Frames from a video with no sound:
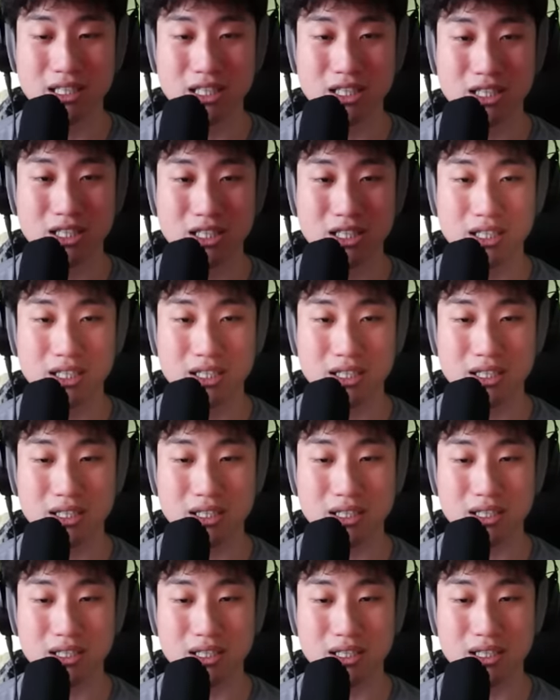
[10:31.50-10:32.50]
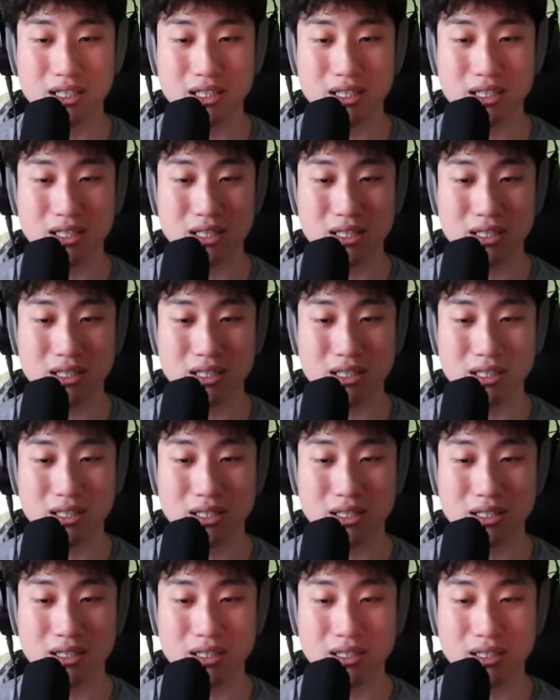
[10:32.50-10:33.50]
Nothing is said.